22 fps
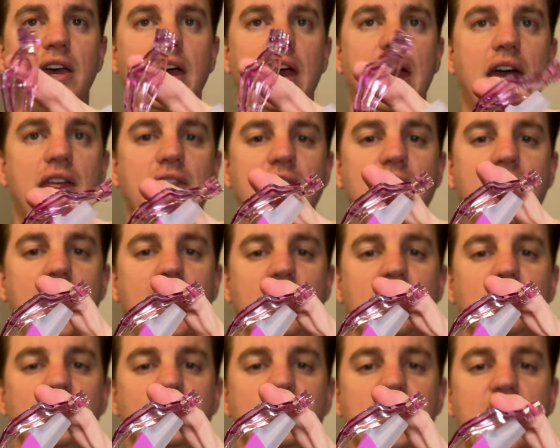And
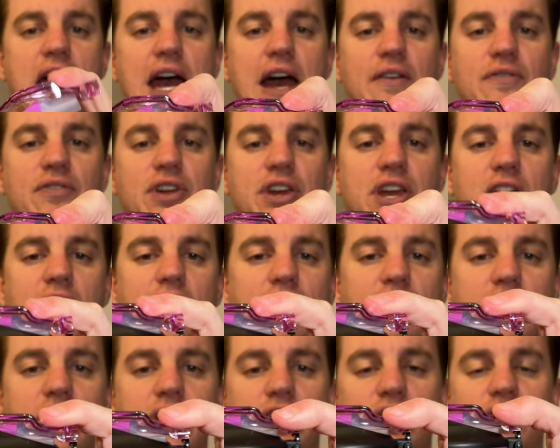then to have the
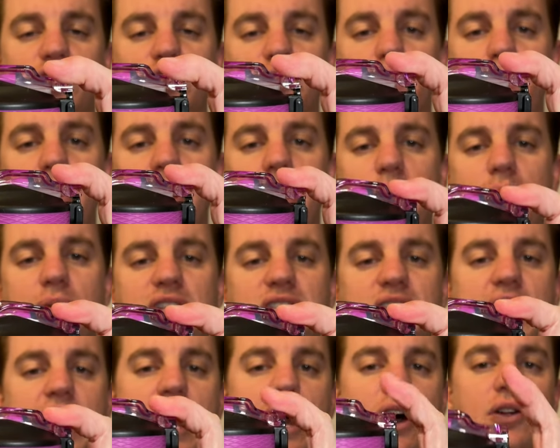cover, you just pop it
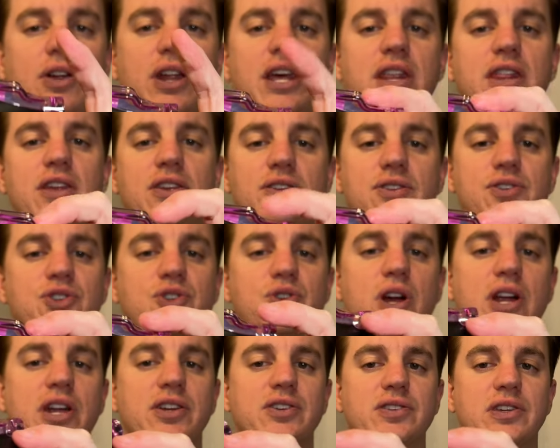down, and then the
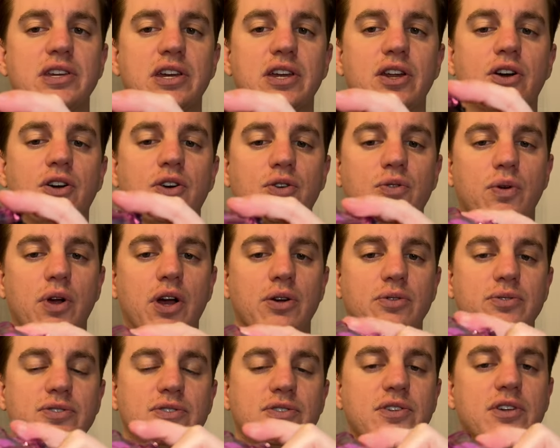straw doesn't get all
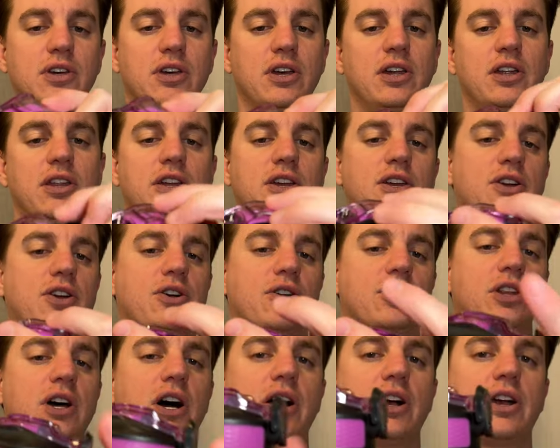gross. And you
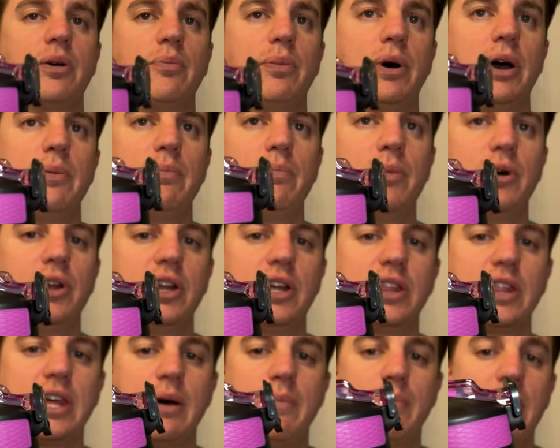could lock it by
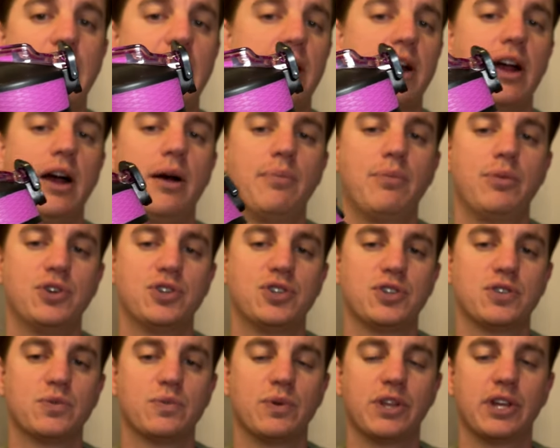putting that back up, which
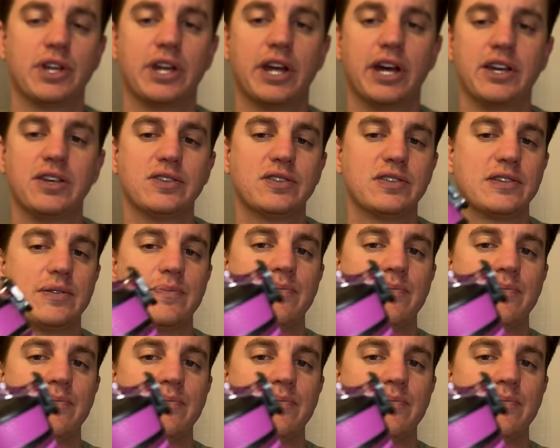is really nice.